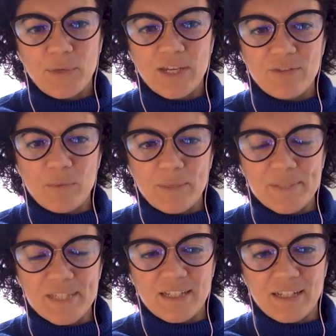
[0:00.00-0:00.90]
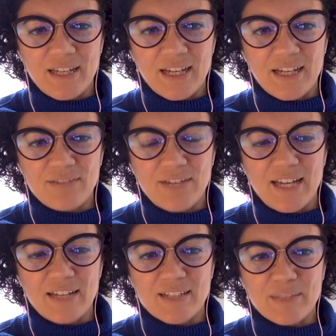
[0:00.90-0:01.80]
We have a website live
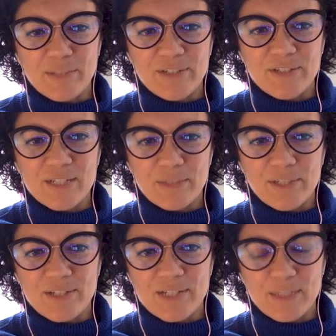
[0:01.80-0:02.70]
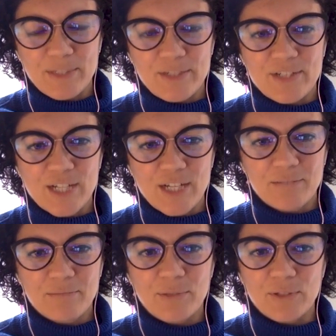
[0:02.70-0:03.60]
at
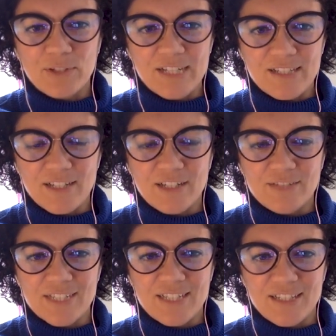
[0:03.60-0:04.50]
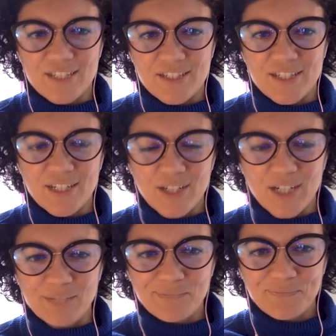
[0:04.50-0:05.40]

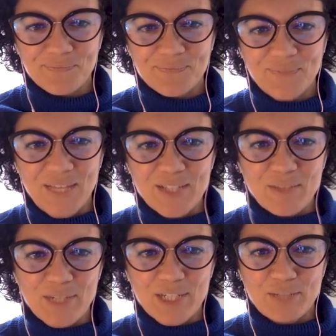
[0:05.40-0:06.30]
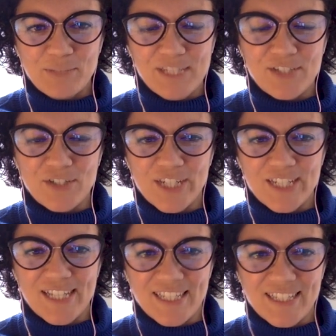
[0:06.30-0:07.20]
www.polarizingconversations.com. Thanks so much, and please
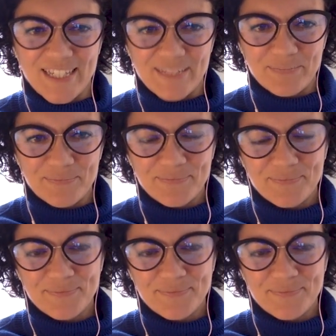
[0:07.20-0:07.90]
join us next time.